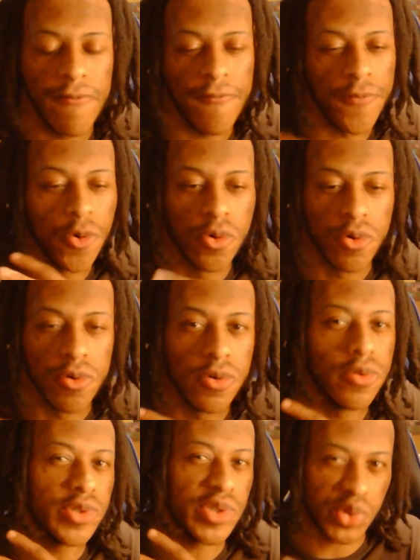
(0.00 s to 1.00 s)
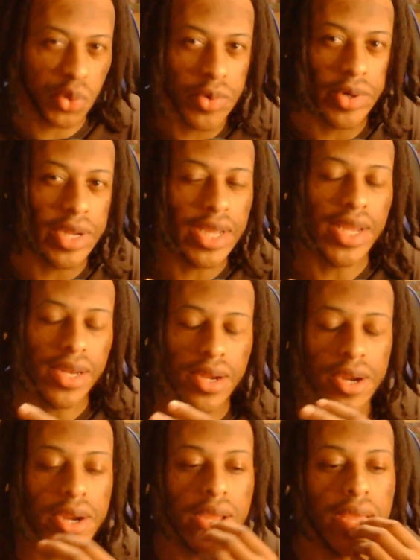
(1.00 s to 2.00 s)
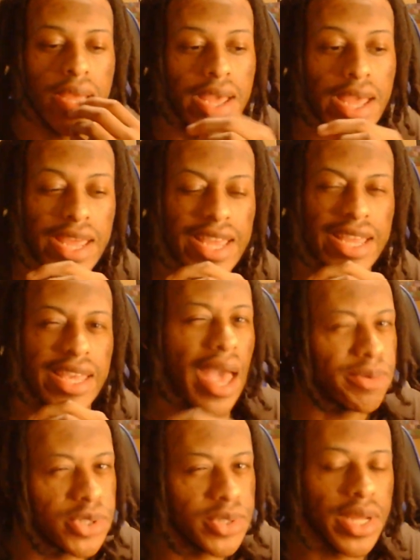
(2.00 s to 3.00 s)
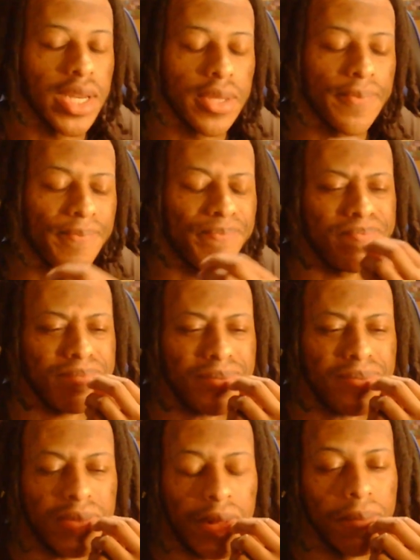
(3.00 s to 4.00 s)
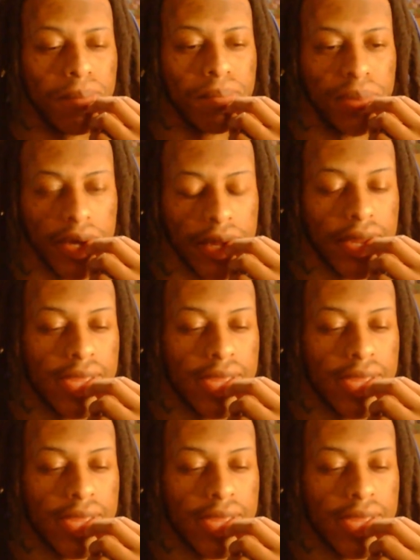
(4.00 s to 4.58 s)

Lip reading: full story in there and encapsulate it. But